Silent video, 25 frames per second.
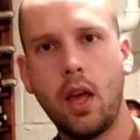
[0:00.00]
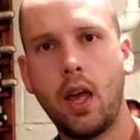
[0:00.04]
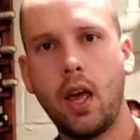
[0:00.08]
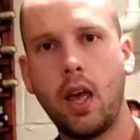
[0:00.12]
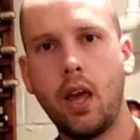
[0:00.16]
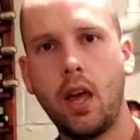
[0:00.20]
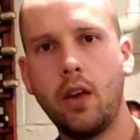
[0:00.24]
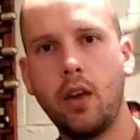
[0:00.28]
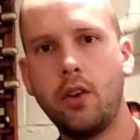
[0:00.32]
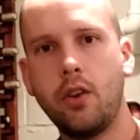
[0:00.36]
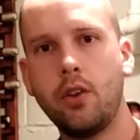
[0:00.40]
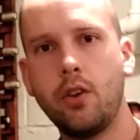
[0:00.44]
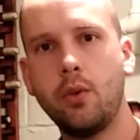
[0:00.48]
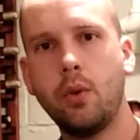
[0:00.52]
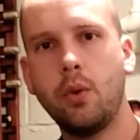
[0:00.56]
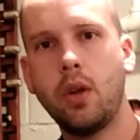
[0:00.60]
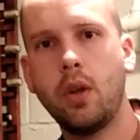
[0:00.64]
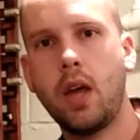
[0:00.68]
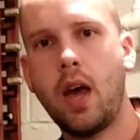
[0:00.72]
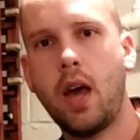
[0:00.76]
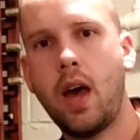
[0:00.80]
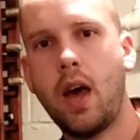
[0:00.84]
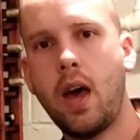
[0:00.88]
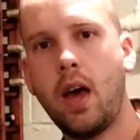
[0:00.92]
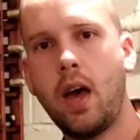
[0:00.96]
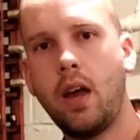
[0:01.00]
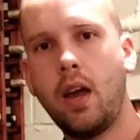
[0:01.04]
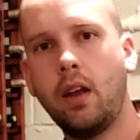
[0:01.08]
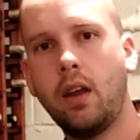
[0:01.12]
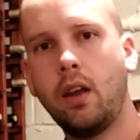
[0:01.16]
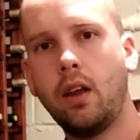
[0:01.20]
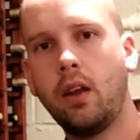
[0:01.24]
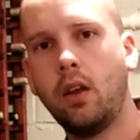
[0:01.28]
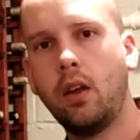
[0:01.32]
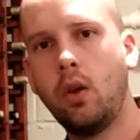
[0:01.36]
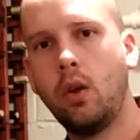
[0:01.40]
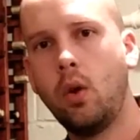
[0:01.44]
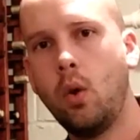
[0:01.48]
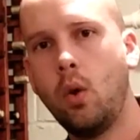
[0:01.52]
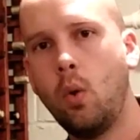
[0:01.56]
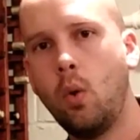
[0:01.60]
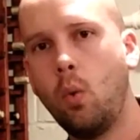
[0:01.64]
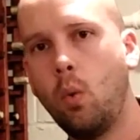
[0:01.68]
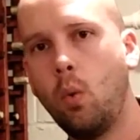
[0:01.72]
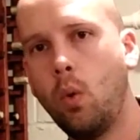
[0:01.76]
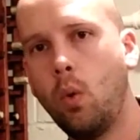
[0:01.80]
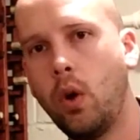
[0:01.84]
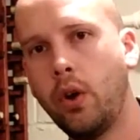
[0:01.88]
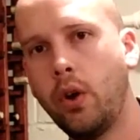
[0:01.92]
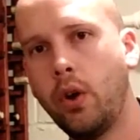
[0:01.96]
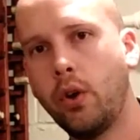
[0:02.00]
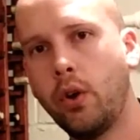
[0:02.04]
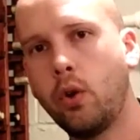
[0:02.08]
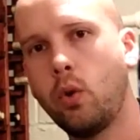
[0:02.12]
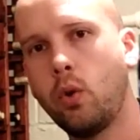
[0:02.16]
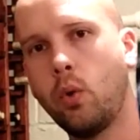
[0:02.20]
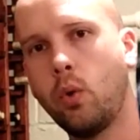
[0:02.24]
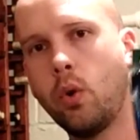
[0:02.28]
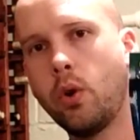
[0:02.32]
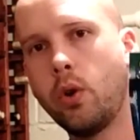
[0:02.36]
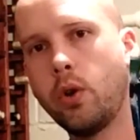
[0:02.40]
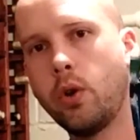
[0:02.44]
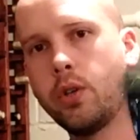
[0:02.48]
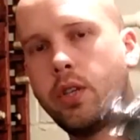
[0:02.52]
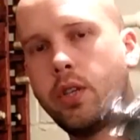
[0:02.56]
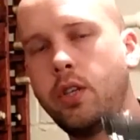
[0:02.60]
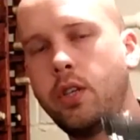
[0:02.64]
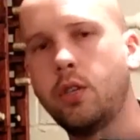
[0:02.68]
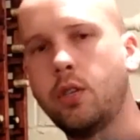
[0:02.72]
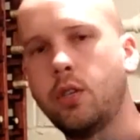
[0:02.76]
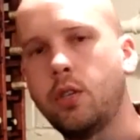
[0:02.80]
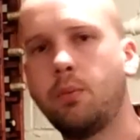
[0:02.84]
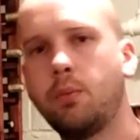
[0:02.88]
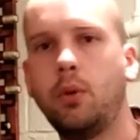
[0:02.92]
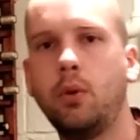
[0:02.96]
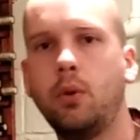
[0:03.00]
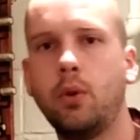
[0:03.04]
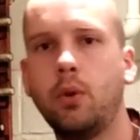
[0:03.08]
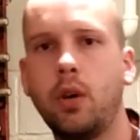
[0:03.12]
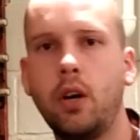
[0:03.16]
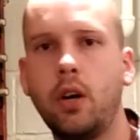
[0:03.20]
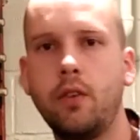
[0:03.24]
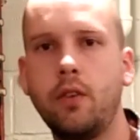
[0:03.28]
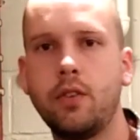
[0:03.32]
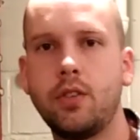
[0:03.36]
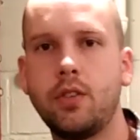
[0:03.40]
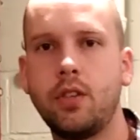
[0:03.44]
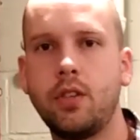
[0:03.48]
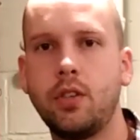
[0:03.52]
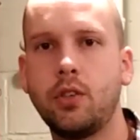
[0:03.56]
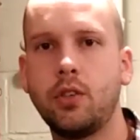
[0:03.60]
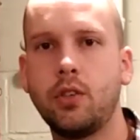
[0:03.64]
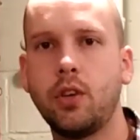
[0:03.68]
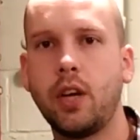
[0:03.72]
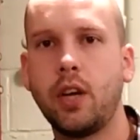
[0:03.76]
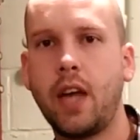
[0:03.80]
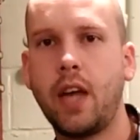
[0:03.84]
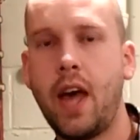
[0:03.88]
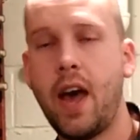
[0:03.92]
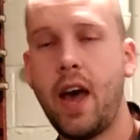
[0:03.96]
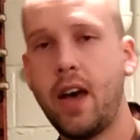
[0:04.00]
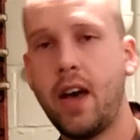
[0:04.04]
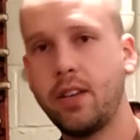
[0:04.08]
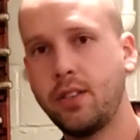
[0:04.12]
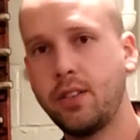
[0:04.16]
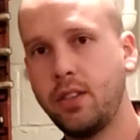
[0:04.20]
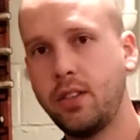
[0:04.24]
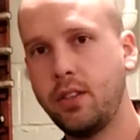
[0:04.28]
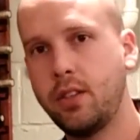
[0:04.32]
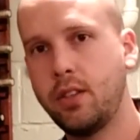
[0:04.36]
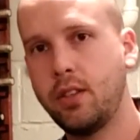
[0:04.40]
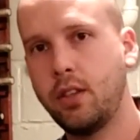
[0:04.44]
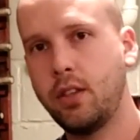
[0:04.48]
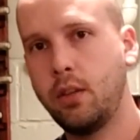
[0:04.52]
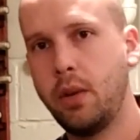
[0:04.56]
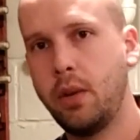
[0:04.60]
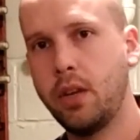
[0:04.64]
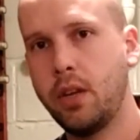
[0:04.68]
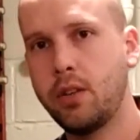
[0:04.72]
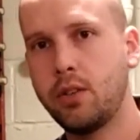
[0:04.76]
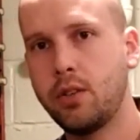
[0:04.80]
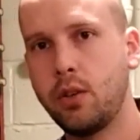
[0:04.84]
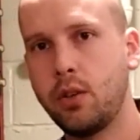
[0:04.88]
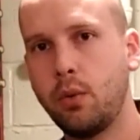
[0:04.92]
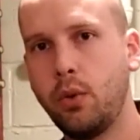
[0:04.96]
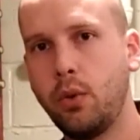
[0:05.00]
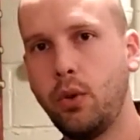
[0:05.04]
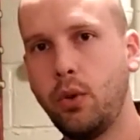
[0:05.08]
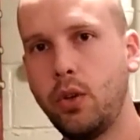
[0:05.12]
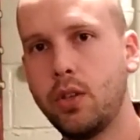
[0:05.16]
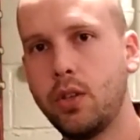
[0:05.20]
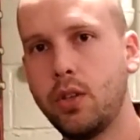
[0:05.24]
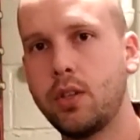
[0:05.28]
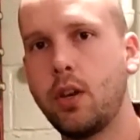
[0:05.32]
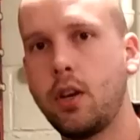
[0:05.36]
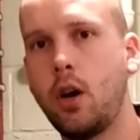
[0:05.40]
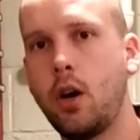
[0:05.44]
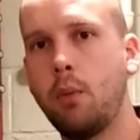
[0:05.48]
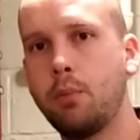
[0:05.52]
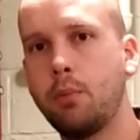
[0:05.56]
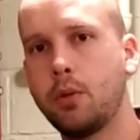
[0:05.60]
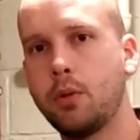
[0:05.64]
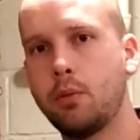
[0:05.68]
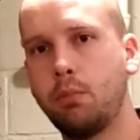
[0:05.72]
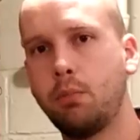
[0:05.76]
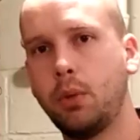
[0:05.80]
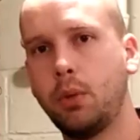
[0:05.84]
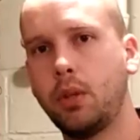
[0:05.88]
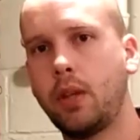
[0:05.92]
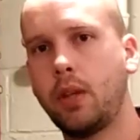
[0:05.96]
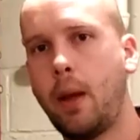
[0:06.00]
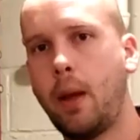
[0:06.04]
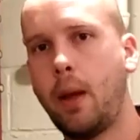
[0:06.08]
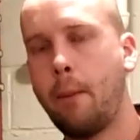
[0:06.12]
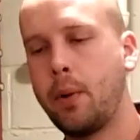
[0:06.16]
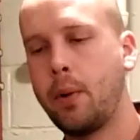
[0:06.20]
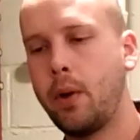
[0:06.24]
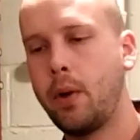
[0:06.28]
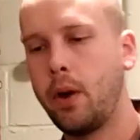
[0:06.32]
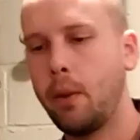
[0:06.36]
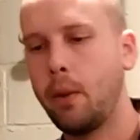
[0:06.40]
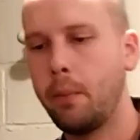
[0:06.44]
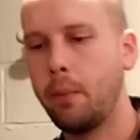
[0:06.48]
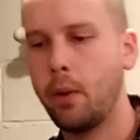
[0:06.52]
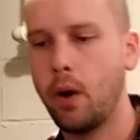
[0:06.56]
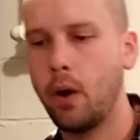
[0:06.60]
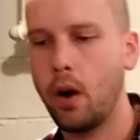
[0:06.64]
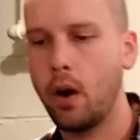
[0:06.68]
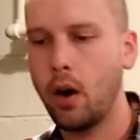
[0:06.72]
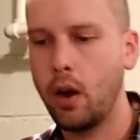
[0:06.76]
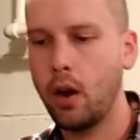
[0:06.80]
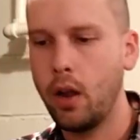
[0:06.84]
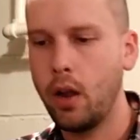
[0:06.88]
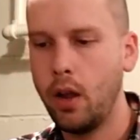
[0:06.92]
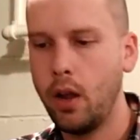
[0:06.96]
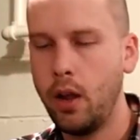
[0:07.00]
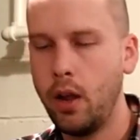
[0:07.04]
and you would add one quarter teaspoon of citric acid to the mix to really just help split that bond apart.